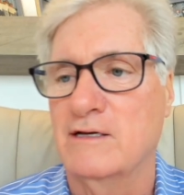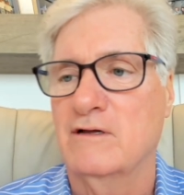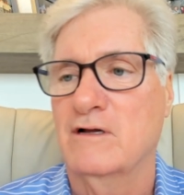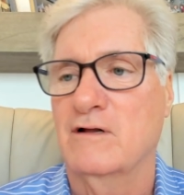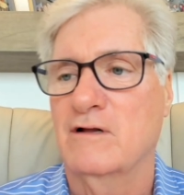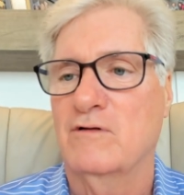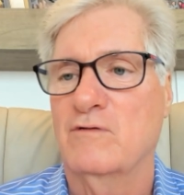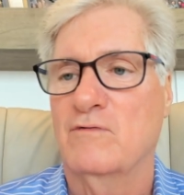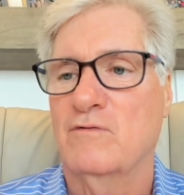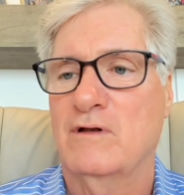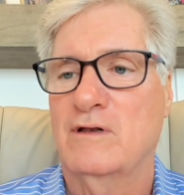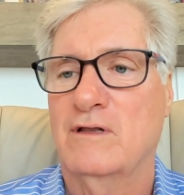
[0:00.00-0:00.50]
You
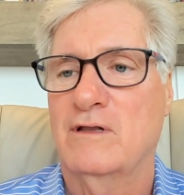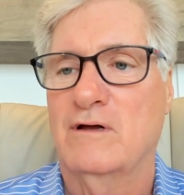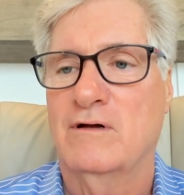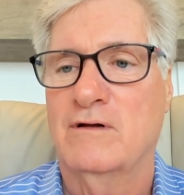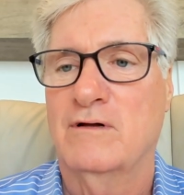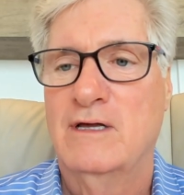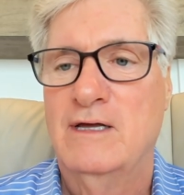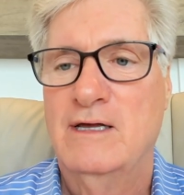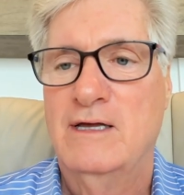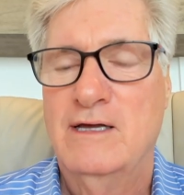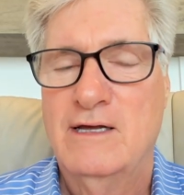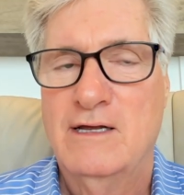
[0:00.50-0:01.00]
know,
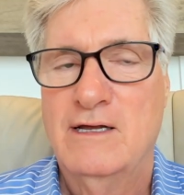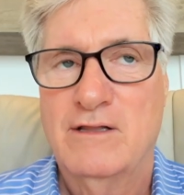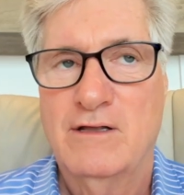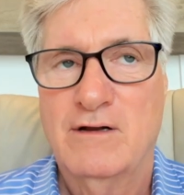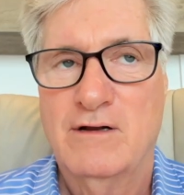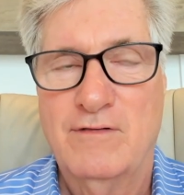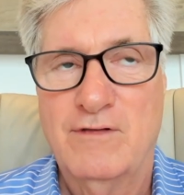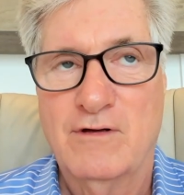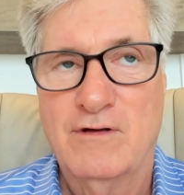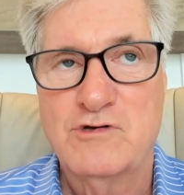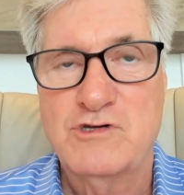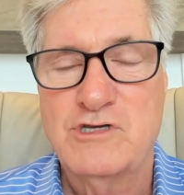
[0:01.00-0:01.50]

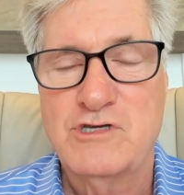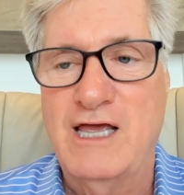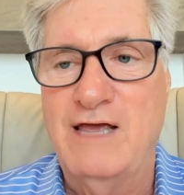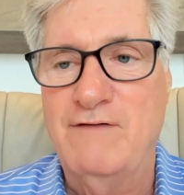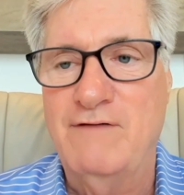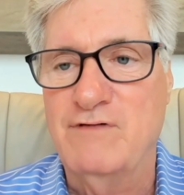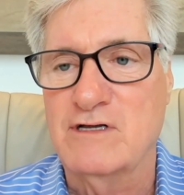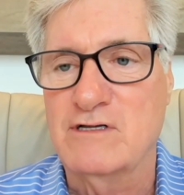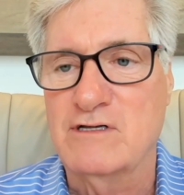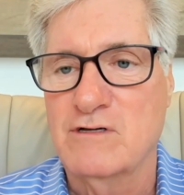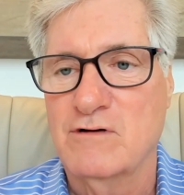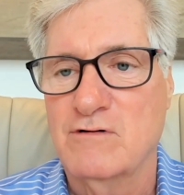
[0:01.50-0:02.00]
their
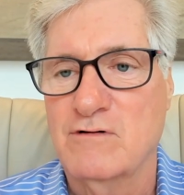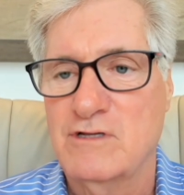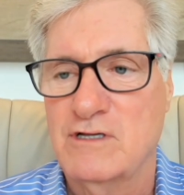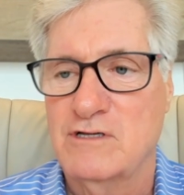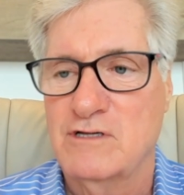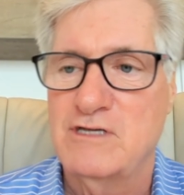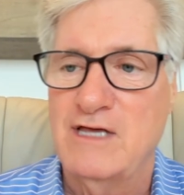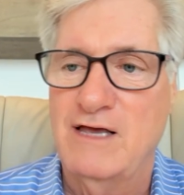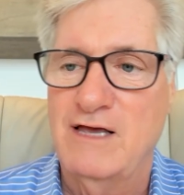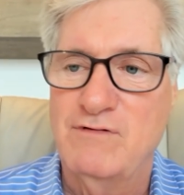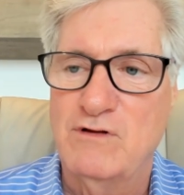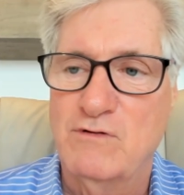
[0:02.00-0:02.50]
savings, the
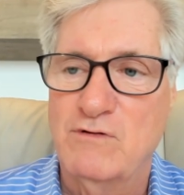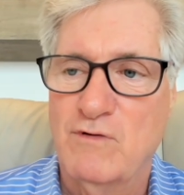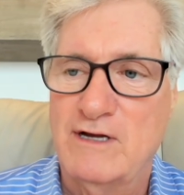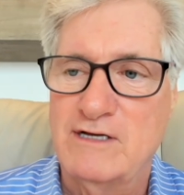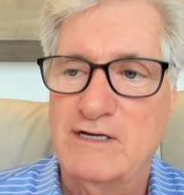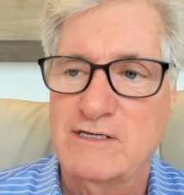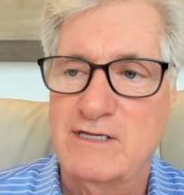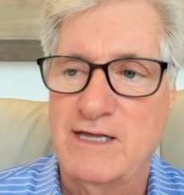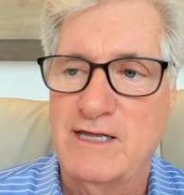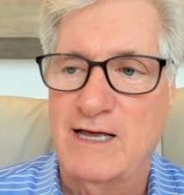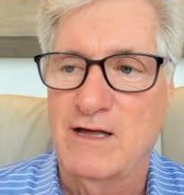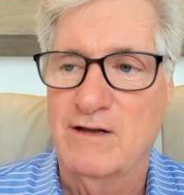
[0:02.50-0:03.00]
saving
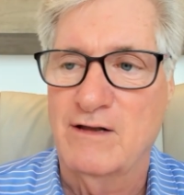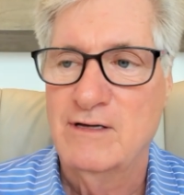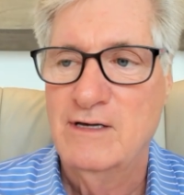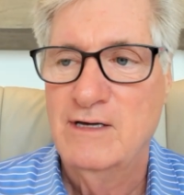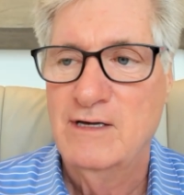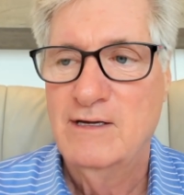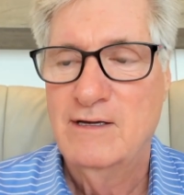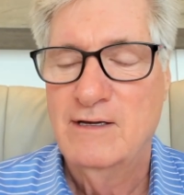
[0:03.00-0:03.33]
rate's down.